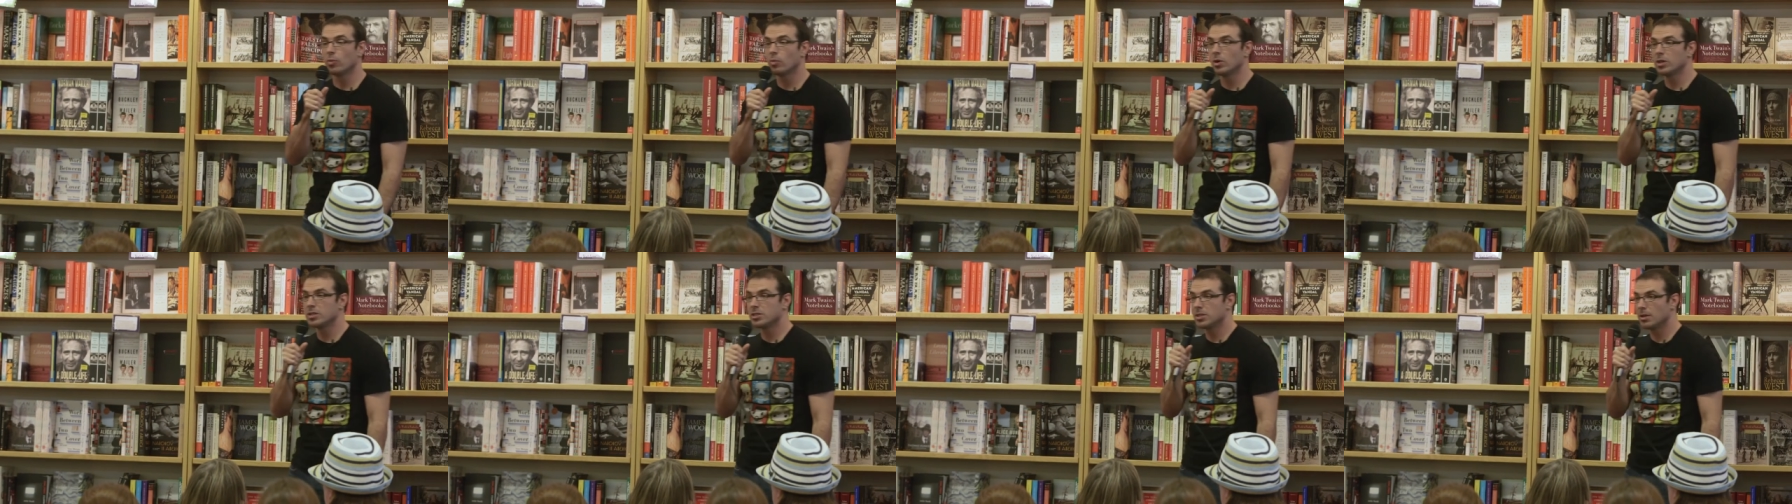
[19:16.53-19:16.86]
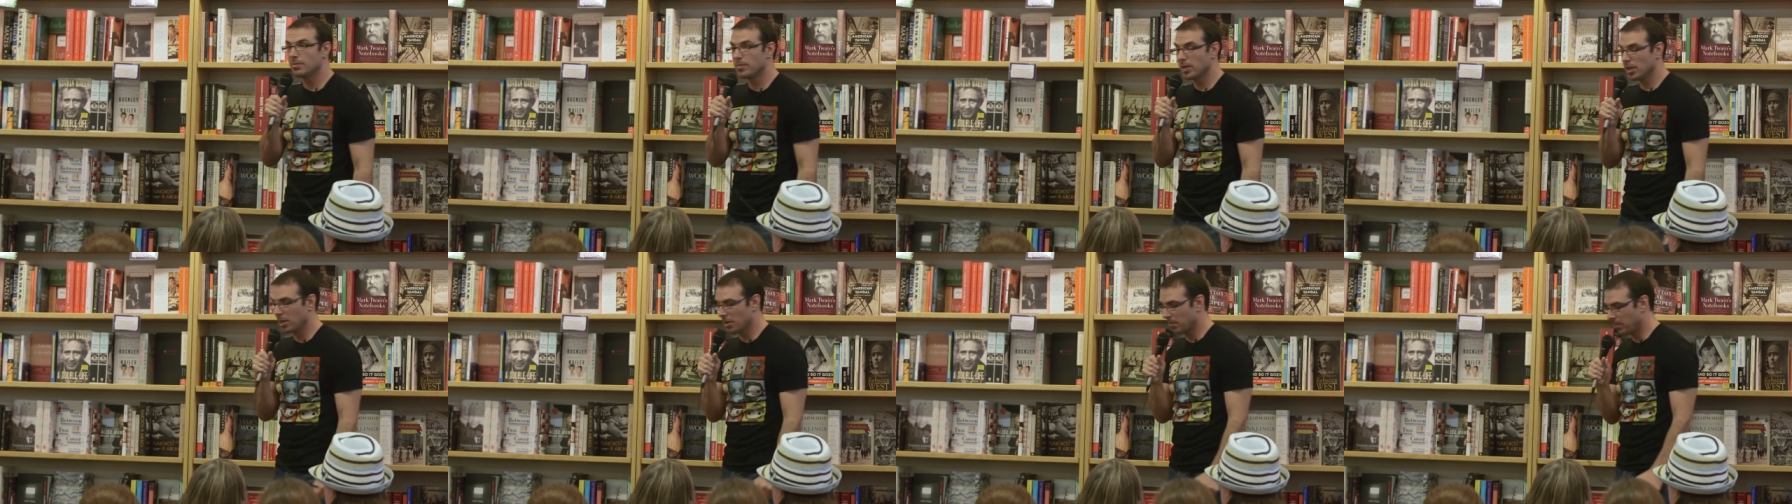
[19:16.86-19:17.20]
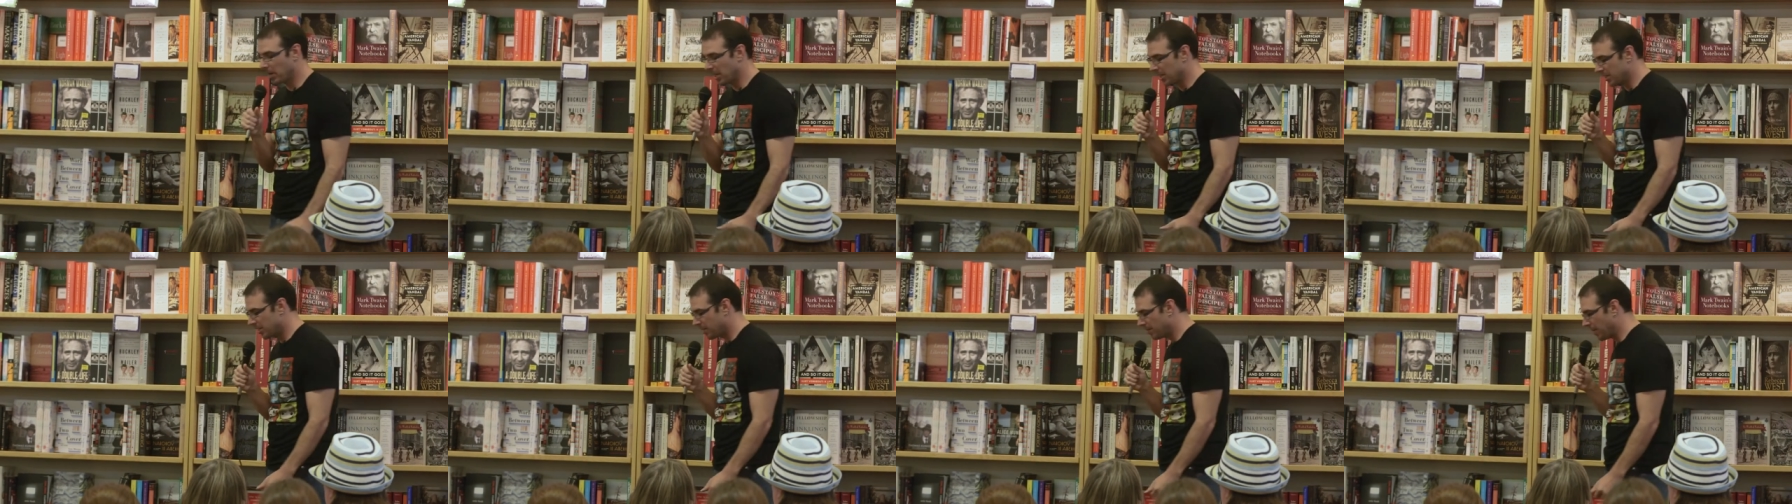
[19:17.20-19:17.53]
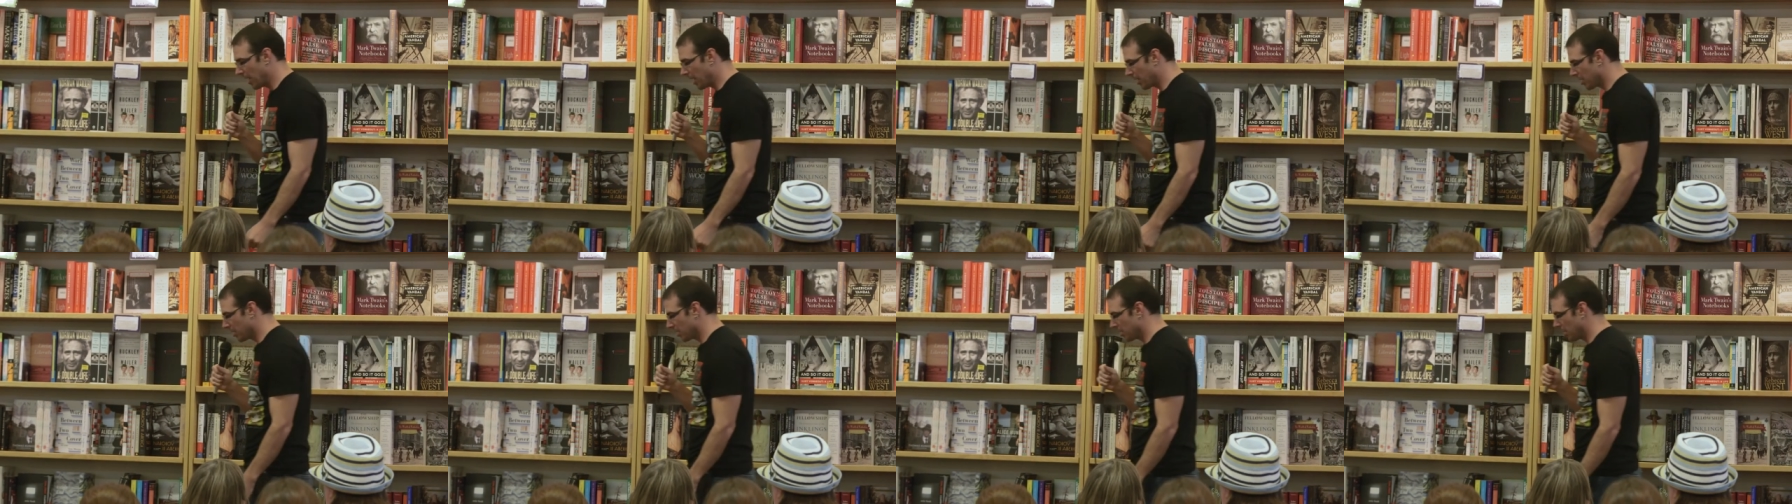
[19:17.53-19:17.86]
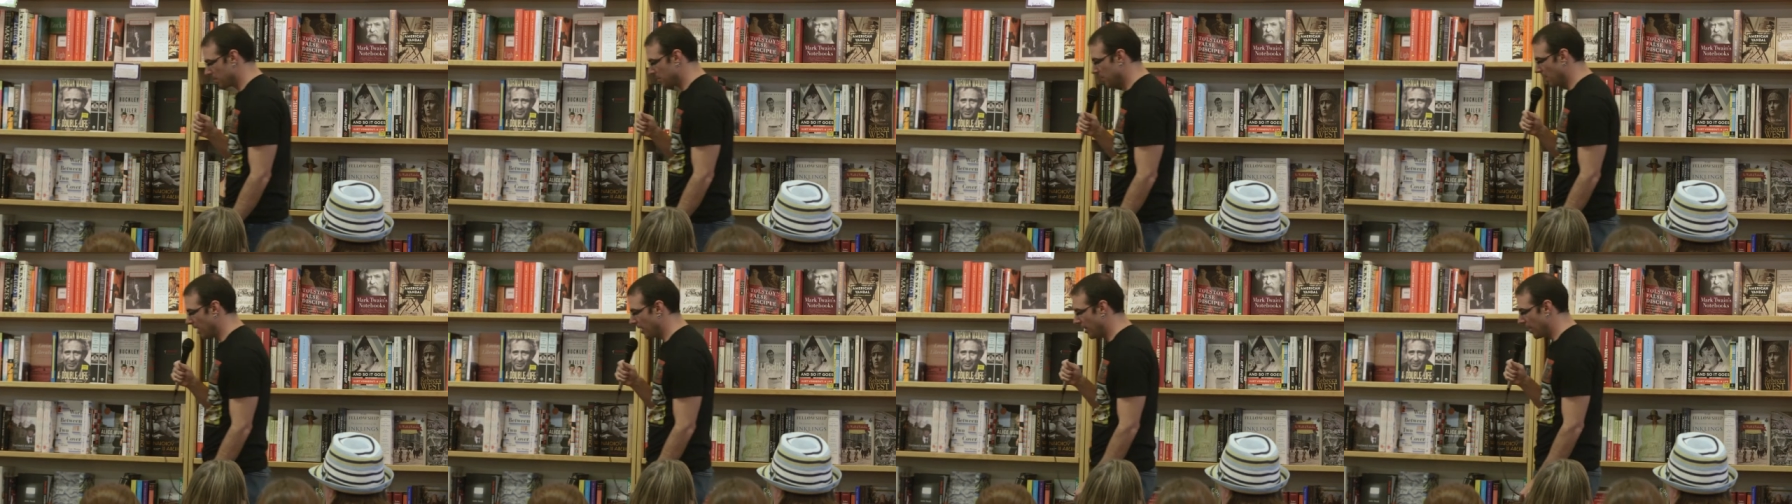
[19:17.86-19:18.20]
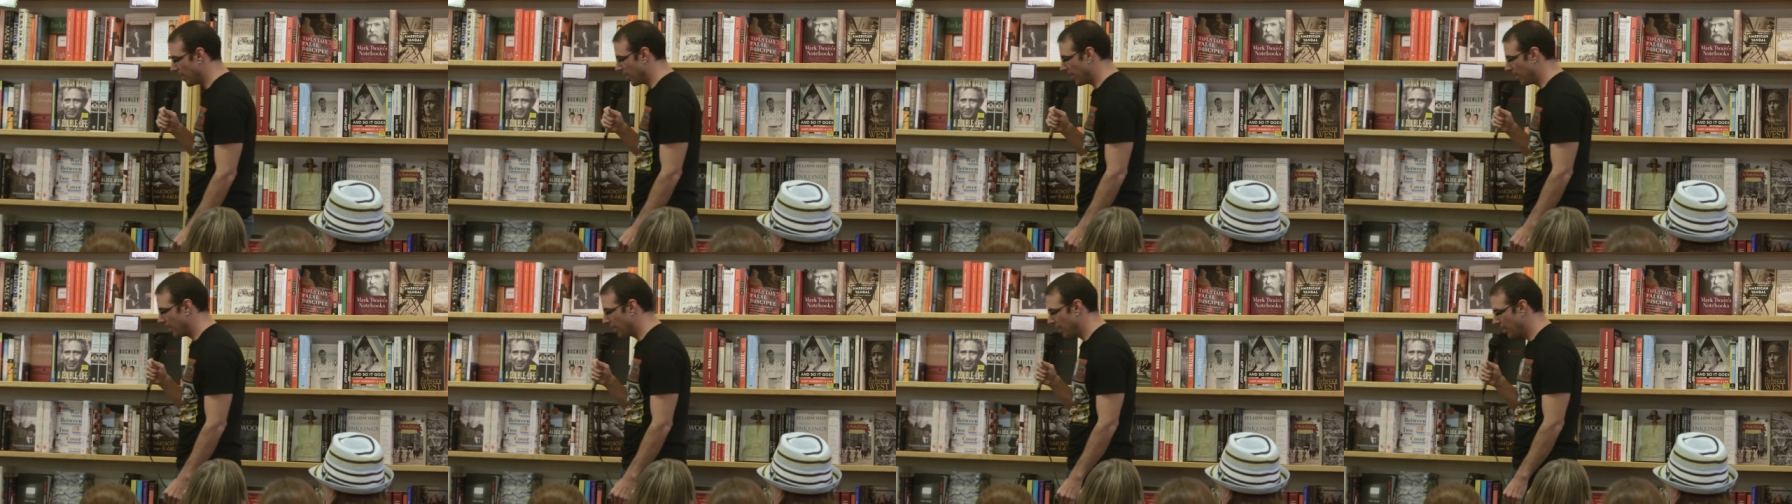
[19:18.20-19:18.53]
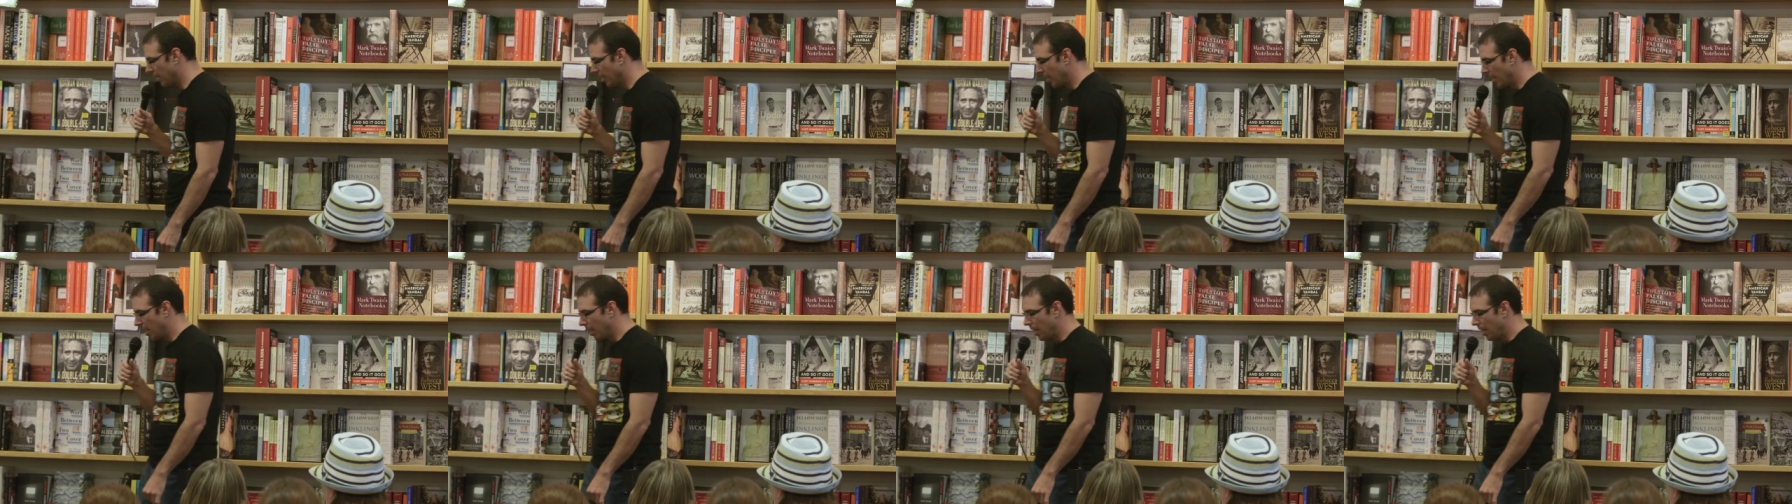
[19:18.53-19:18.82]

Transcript: was something that might smack us upside the head.